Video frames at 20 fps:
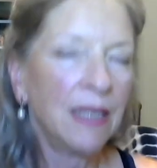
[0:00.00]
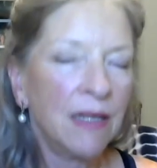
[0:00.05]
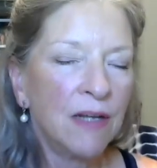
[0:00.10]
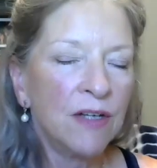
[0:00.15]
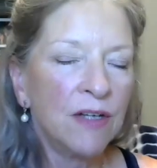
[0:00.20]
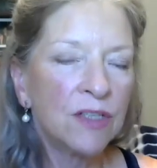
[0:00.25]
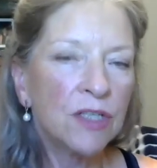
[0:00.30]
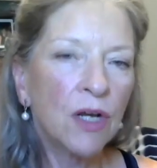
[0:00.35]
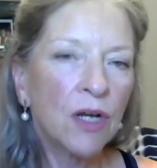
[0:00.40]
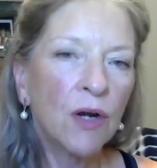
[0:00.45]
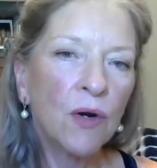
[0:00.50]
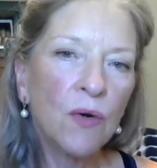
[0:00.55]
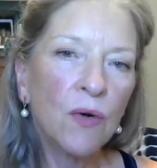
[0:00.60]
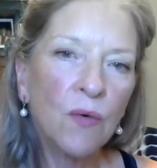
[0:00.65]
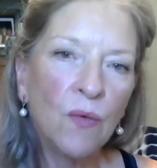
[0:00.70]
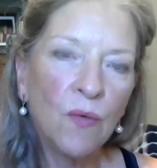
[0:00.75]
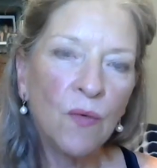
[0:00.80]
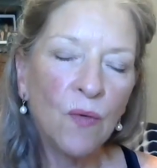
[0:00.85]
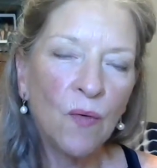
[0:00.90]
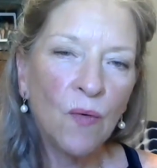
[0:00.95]

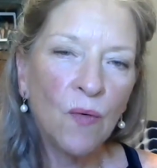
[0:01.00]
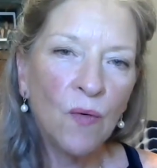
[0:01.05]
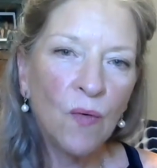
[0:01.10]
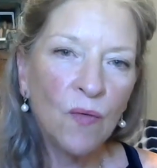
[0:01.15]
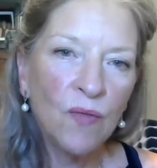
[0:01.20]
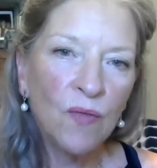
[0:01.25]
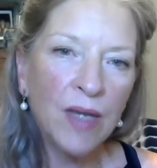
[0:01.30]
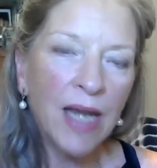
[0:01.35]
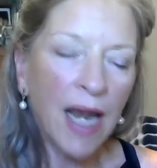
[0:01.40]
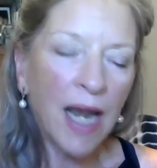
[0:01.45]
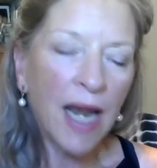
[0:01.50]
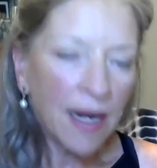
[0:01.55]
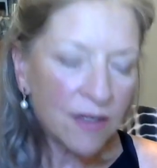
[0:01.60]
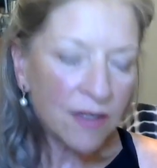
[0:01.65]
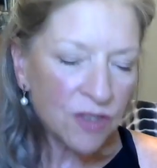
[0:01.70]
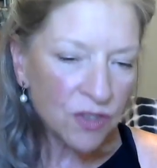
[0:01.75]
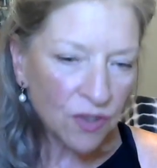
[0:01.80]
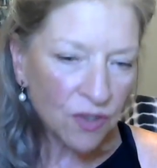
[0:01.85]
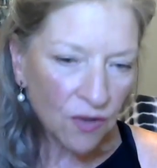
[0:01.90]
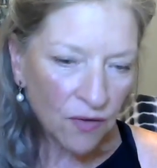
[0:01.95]
So the
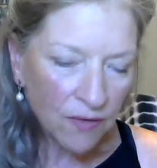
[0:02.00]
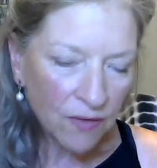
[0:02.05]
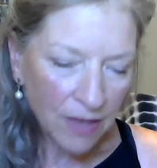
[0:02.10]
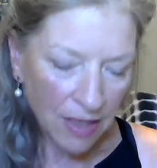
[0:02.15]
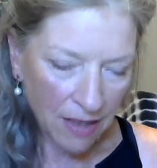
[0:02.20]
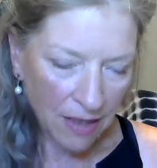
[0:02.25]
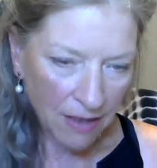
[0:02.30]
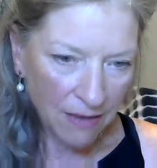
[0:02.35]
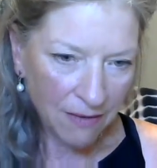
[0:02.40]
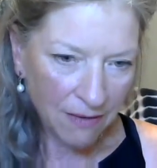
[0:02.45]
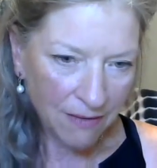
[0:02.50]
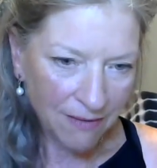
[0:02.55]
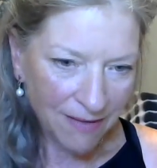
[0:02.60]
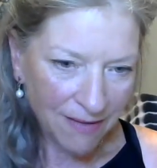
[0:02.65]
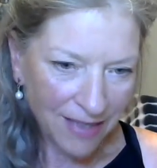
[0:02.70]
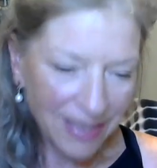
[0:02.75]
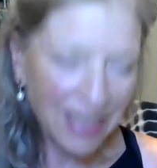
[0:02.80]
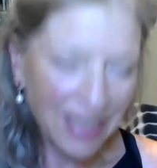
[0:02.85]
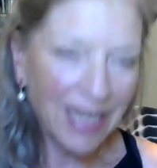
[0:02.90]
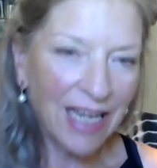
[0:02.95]
answer then
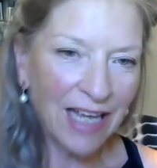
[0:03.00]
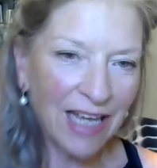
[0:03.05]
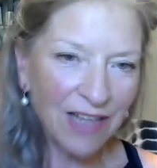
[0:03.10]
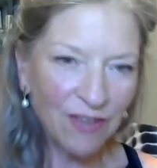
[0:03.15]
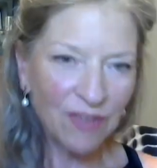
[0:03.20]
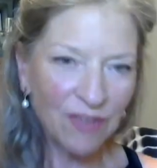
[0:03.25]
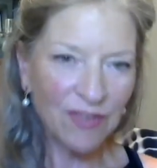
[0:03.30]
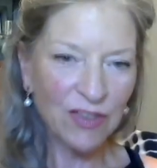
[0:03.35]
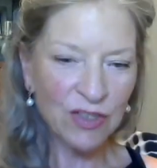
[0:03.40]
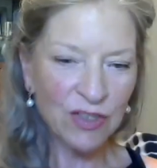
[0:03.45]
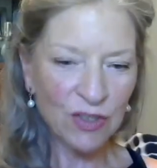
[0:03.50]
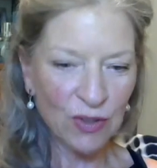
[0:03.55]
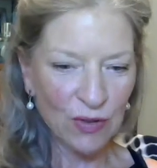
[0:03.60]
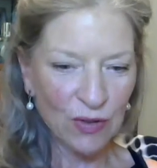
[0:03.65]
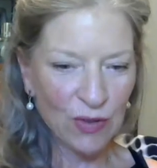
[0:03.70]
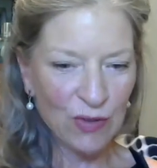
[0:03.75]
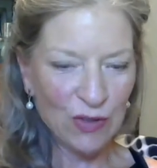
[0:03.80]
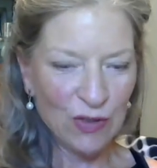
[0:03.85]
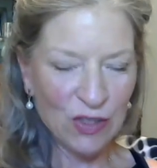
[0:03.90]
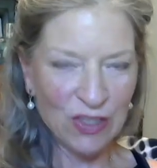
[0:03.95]
again the
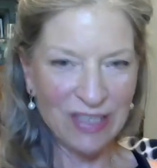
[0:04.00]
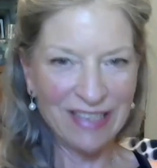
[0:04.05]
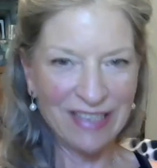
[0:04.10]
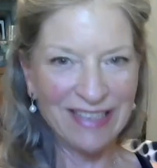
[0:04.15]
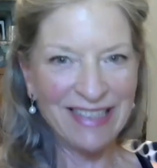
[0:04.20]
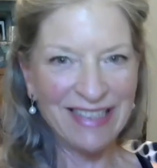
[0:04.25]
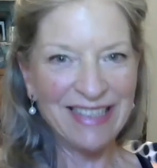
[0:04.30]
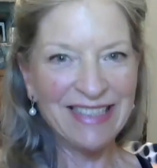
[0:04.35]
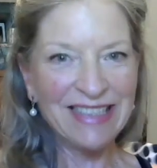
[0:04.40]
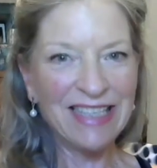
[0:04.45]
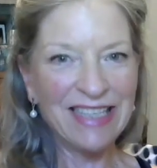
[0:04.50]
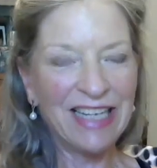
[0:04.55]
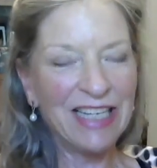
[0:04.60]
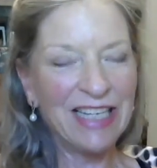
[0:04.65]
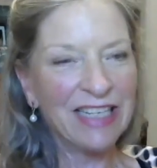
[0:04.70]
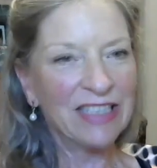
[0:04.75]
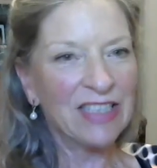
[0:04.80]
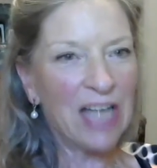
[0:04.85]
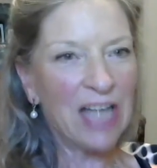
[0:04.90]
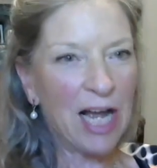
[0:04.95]
solution is
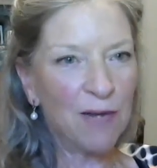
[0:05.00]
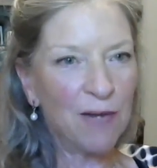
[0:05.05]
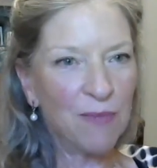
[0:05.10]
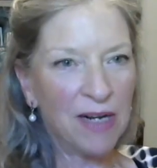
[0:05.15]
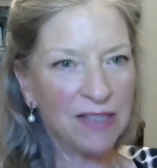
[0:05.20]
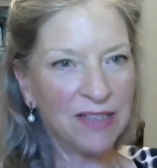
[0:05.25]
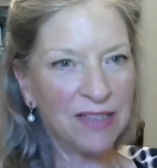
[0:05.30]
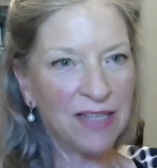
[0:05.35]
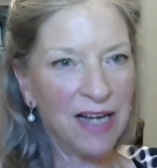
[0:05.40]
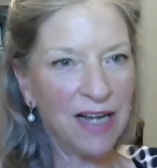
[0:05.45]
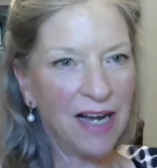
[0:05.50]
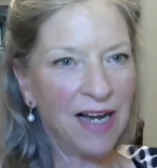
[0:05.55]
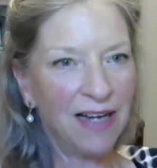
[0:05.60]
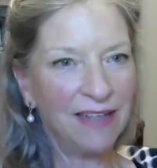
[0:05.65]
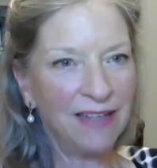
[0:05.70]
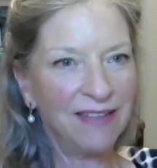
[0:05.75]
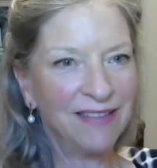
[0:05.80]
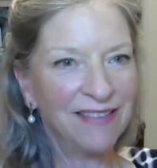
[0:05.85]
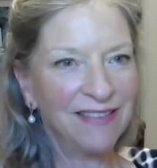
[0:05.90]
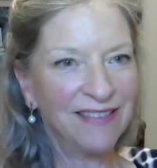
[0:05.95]
sitting side by
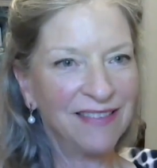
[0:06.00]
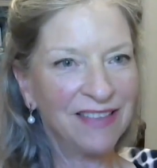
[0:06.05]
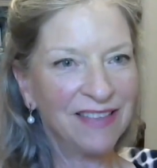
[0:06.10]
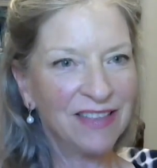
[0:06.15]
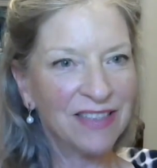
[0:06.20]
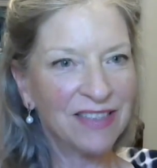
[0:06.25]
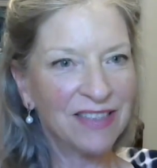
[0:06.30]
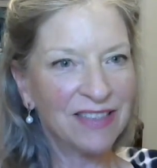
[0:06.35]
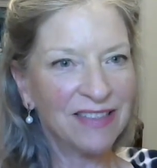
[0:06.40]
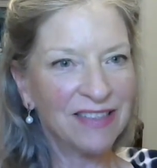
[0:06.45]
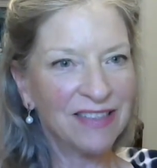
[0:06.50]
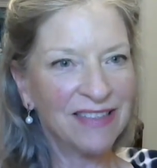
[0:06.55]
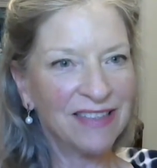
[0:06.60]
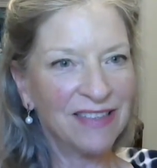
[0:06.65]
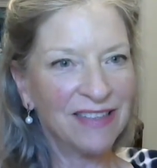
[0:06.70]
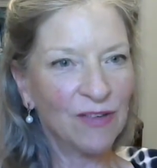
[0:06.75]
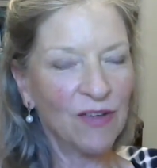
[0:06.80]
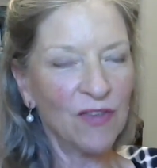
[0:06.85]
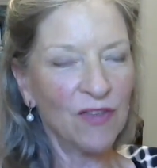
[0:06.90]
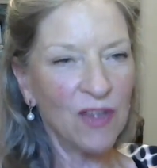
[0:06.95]
side it's you
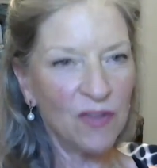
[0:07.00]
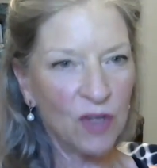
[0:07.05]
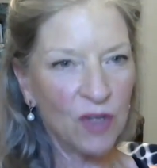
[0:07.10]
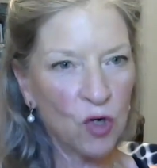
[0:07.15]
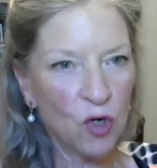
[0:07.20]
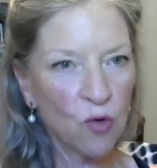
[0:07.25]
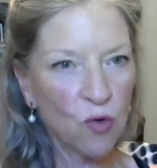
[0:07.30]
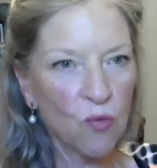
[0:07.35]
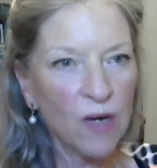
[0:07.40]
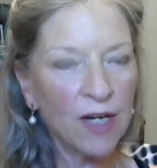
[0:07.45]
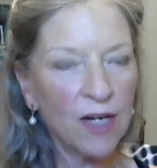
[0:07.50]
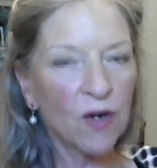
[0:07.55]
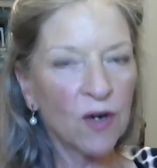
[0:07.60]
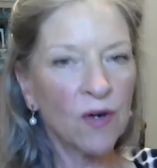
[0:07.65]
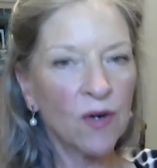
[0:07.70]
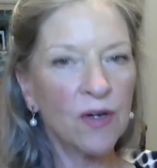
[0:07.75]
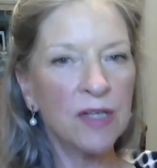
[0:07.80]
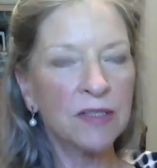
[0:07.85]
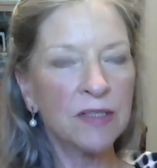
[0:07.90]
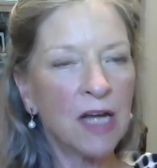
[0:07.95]
know the
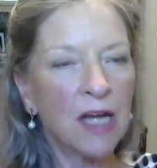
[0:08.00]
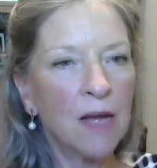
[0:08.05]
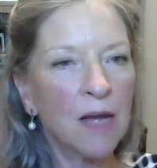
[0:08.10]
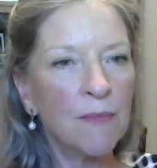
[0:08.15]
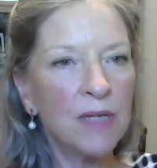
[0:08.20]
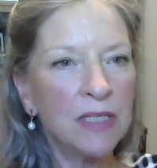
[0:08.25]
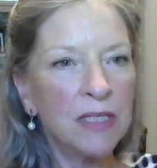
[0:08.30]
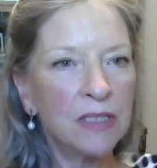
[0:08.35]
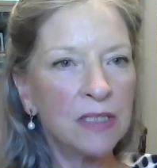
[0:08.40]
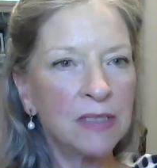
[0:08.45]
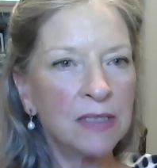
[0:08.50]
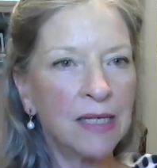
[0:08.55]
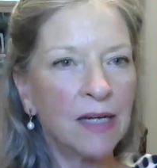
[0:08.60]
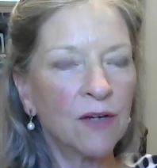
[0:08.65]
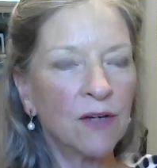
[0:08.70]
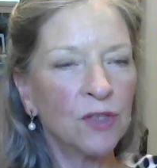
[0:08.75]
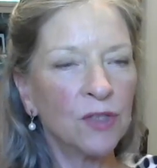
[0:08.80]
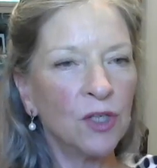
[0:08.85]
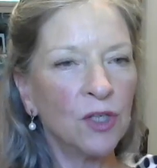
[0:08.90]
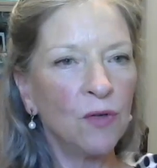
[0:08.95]
critter is coming to
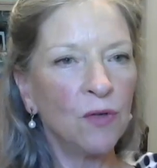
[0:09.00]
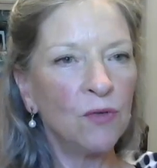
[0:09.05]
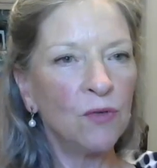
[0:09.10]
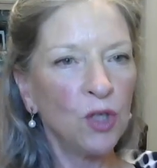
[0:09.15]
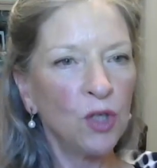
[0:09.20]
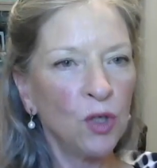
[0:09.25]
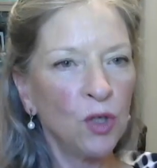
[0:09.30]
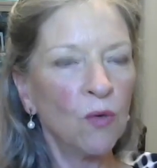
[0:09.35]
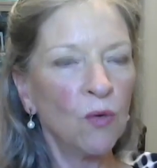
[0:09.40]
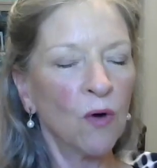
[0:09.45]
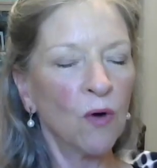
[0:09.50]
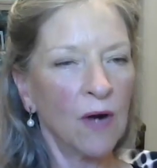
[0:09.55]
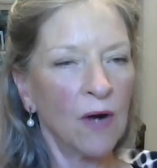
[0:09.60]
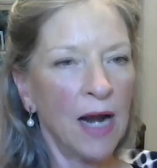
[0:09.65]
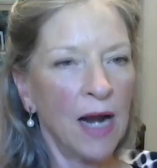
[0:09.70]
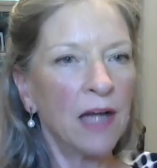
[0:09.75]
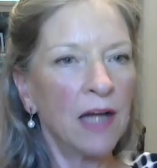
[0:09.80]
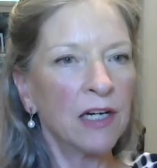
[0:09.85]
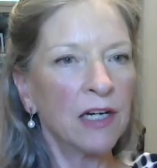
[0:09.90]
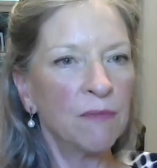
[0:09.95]
tell you you are
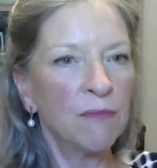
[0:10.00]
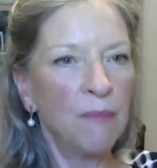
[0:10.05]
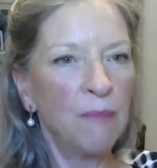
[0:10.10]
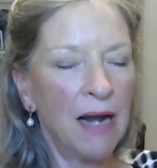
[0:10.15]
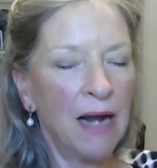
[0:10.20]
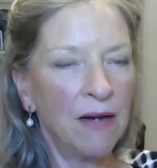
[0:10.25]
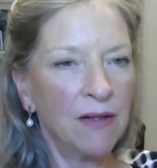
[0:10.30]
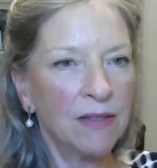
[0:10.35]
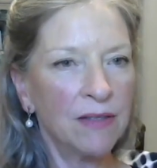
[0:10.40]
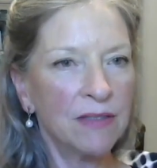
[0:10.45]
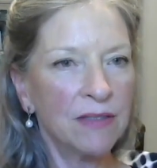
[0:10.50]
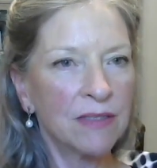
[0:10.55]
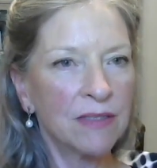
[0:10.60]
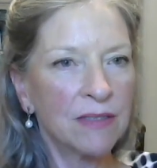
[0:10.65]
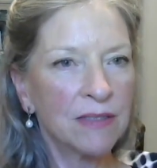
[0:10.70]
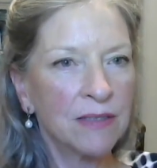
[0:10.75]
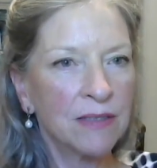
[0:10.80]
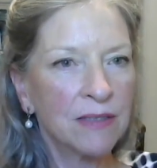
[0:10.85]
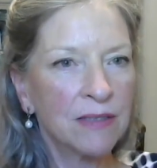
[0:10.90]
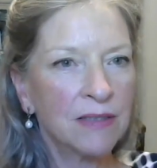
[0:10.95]
out of balance
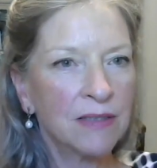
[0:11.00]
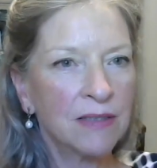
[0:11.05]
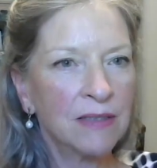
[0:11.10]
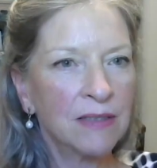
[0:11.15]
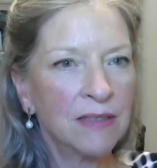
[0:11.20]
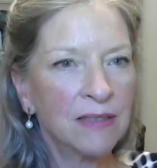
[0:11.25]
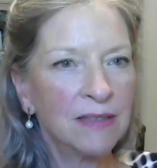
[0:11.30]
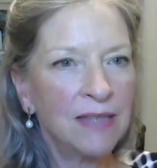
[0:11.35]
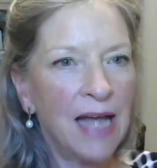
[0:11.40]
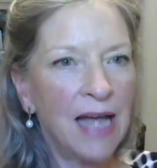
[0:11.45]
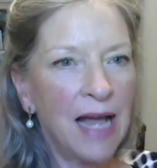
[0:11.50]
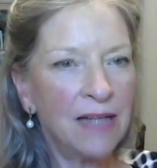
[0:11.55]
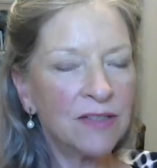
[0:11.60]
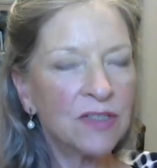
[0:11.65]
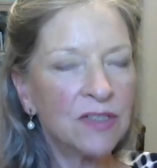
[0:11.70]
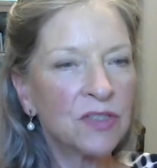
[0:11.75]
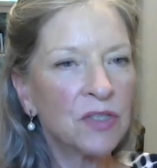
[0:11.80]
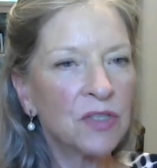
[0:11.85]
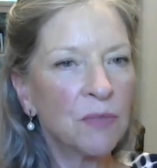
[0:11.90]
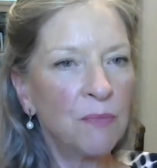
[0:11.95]

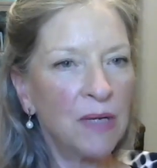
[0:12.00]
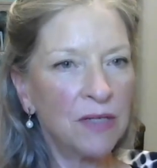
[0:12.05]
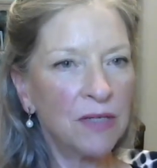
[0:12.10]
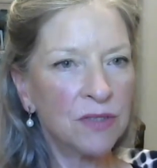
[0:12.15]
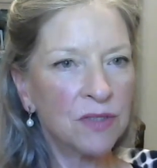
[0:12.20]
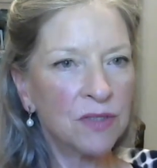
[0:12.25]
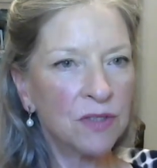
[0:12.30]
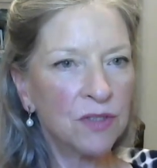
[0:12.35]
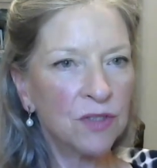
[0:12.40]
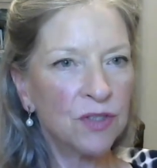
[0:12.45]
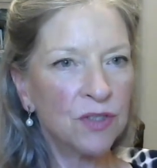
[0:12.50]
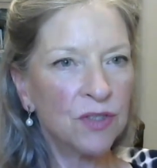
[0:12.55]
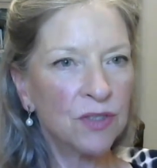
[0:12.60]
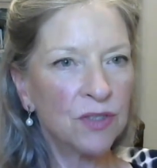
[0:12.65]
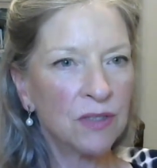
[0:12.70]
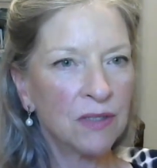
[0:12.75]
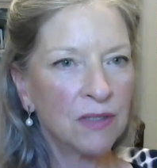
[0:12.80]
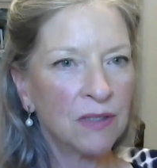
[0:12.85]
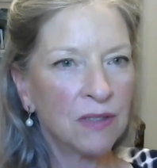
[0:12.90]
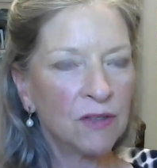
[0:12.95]
that's the message
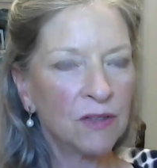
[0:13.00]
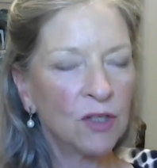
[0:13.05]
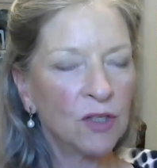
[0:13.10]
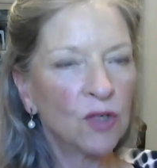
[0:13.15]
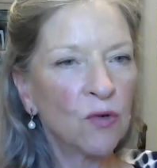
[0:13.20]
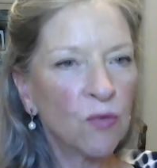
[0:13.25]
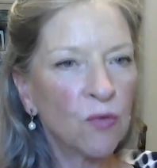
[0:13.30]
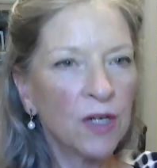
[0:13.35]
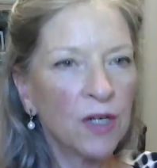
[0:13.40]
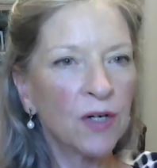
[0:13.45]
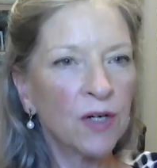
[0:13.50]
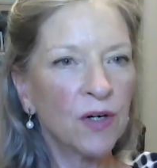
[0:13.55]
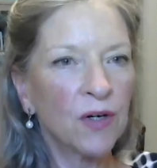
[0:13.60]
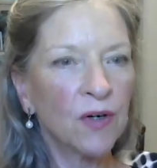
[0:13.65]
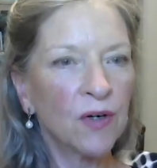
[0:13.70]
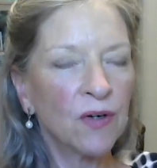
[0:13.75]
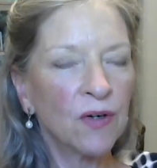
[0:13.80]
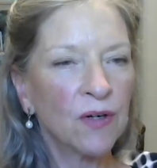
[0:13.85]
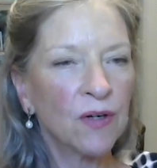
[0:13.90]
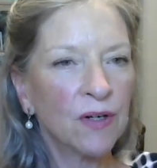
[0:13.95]
the critter